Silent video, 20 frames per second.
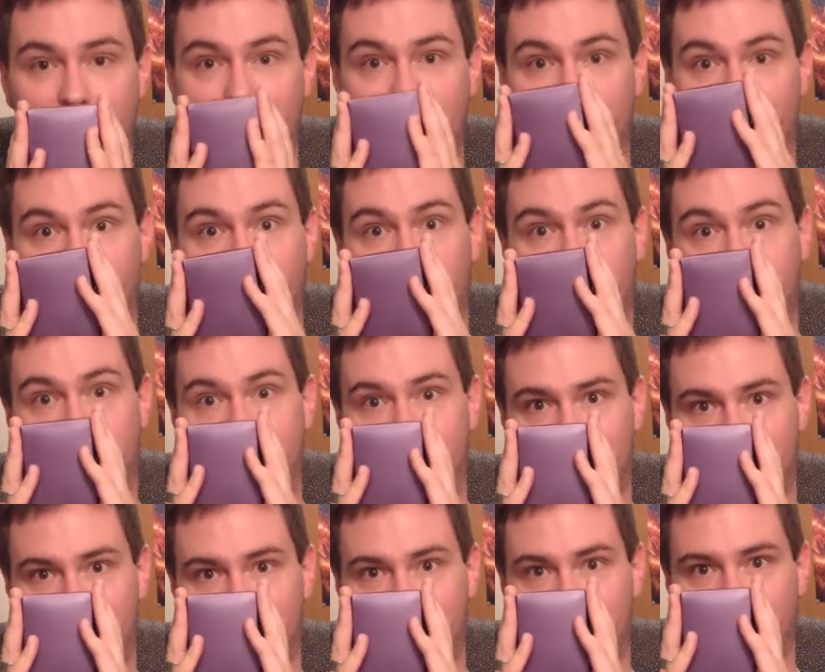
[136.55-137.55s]
I've gone
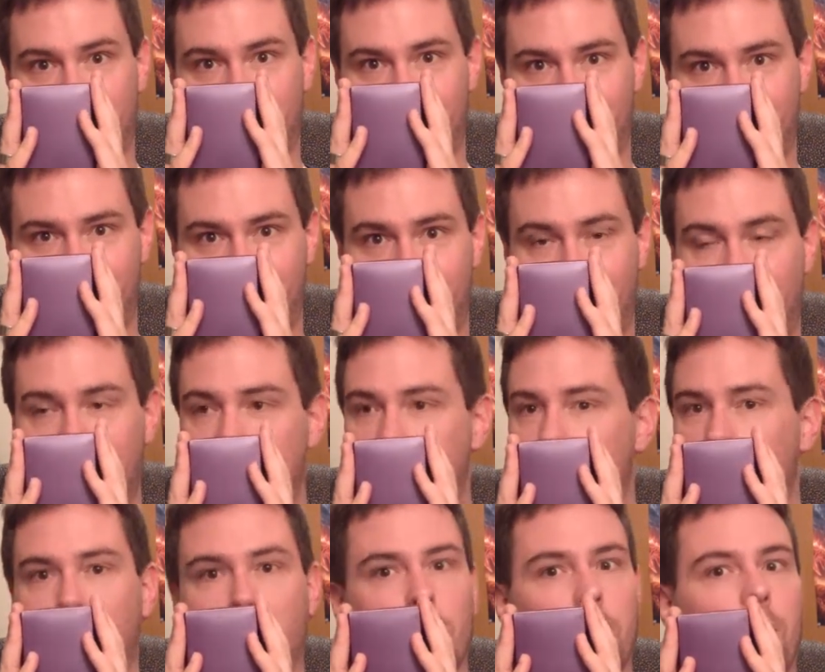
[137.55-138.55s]
back to them
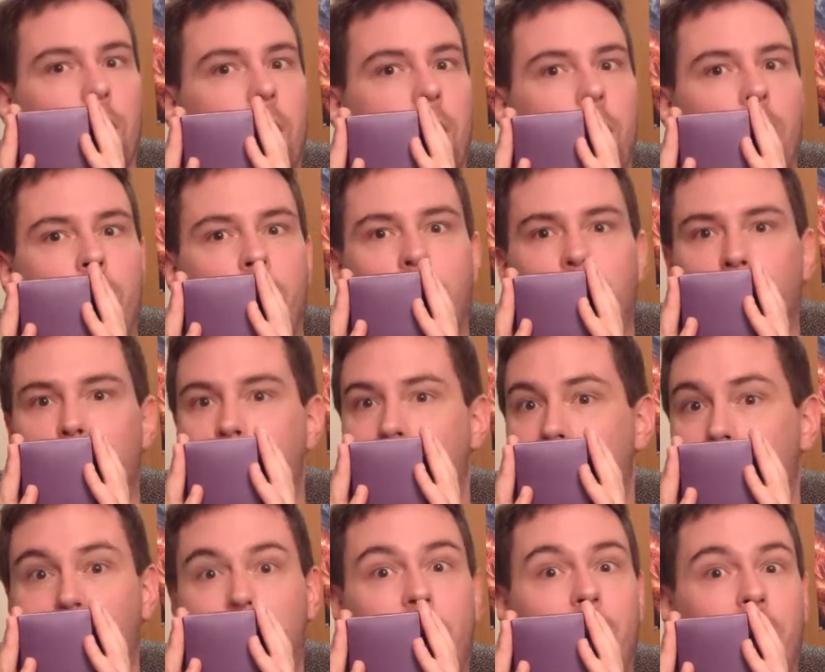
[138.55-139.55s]
a long way.
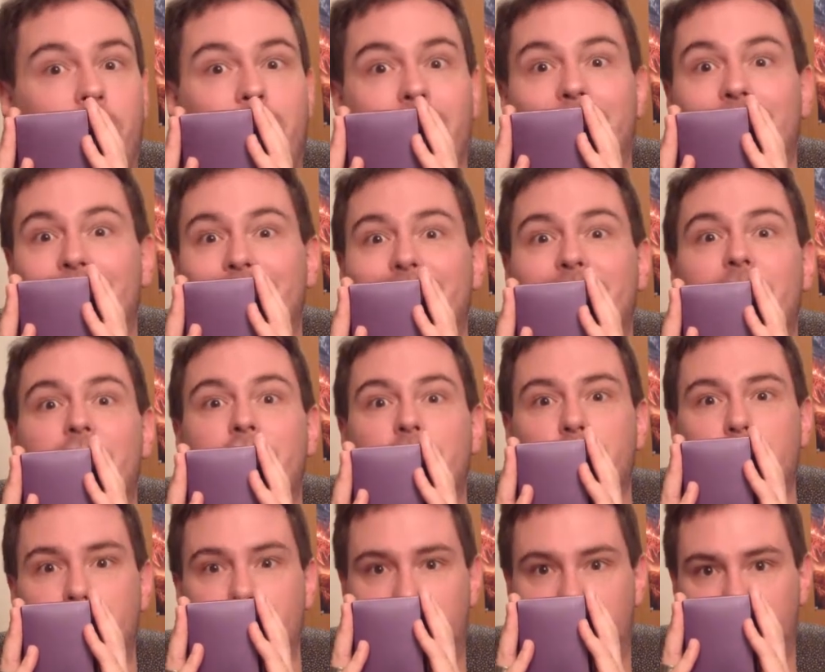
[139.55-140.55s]
I'm talking like 10
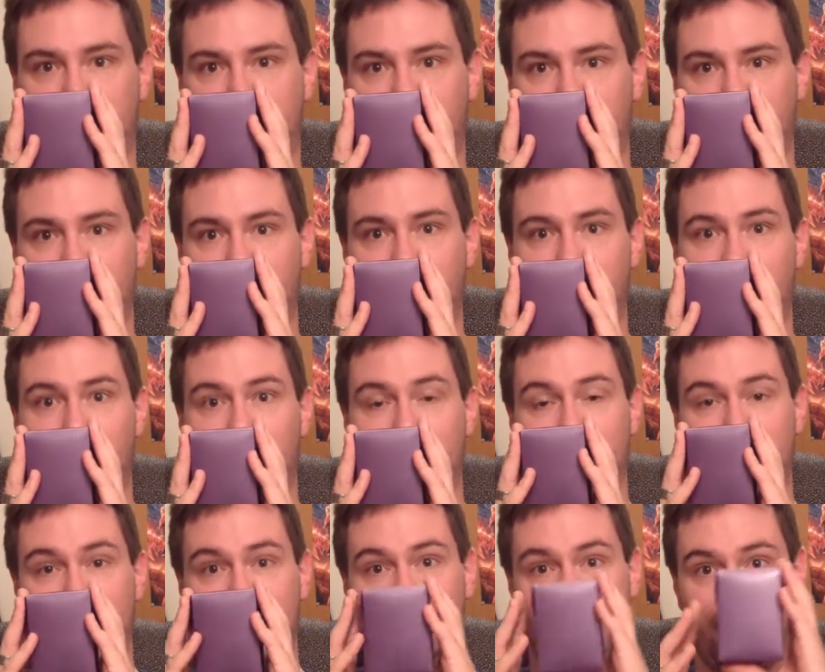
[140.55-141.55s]
years ago.
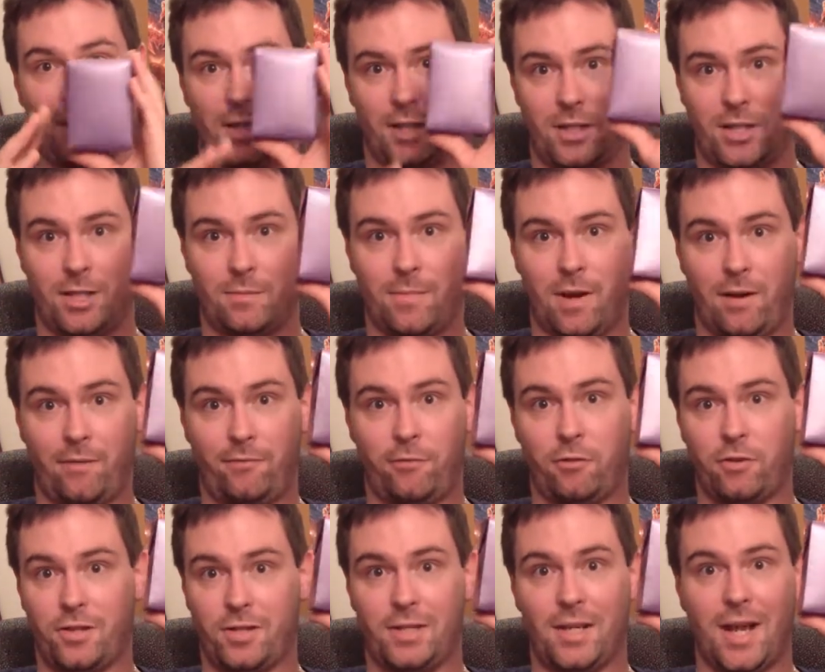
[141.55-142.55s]
This is my
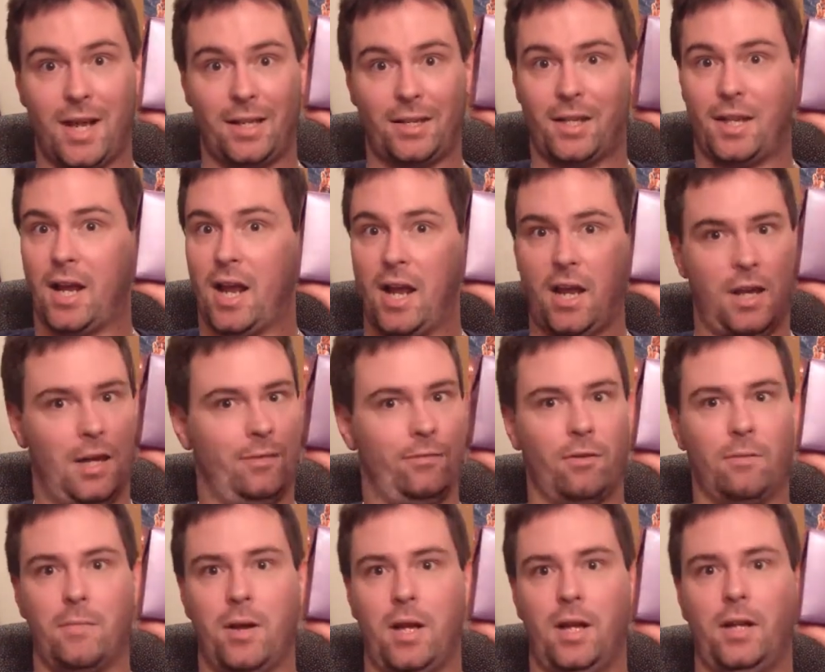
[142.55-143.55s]
first deck that I
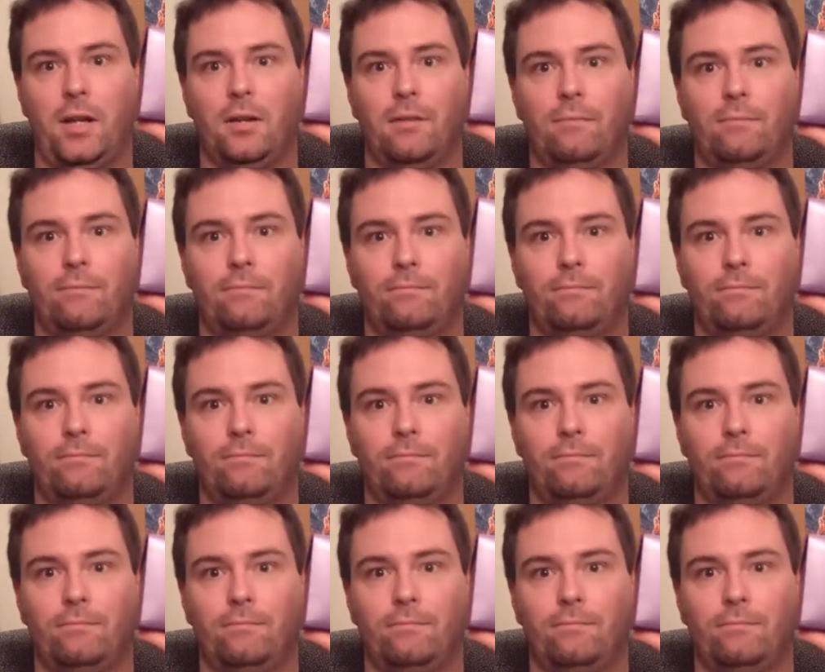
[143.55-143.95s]
ever made.